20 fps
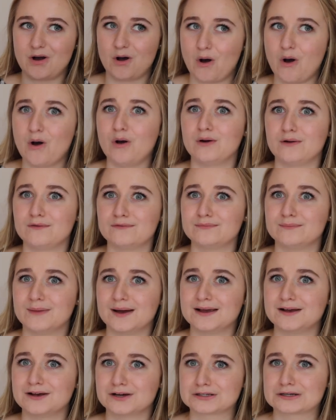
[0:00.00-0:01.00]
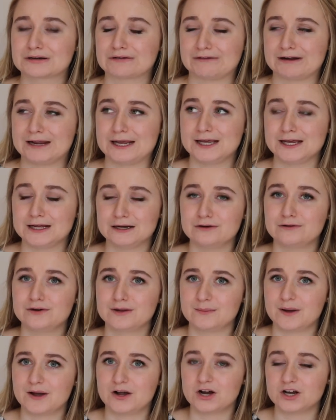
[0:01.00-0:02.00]
all of my cutlery,
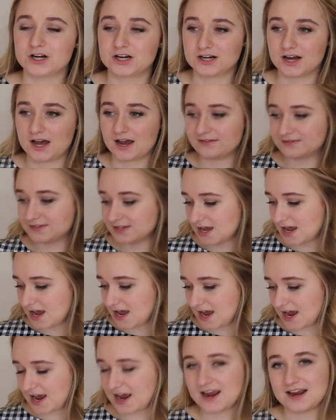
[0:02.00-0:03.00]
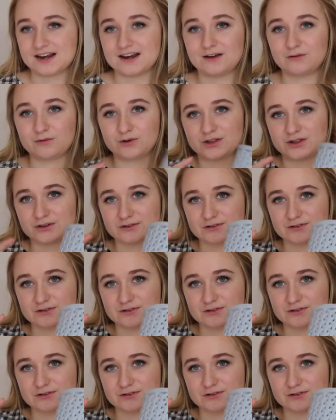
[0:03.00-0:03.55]
including my cutting knives, in one of